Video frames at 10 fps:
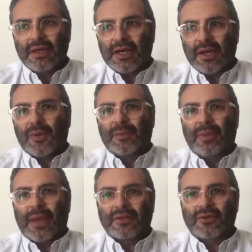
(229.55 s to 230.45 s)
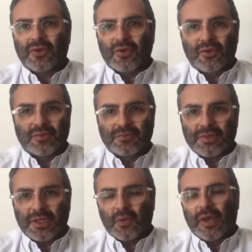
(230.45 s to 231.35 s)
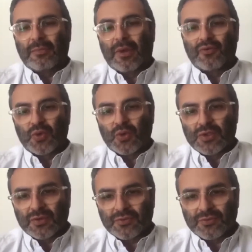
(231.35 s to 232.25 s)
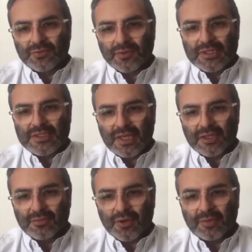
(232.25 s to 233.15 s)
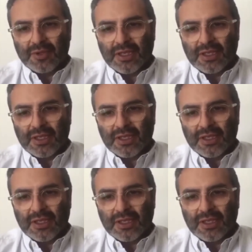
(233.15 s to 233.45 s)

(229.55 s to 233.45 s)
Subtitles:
I went back to, in a way, my roots of real estate and property.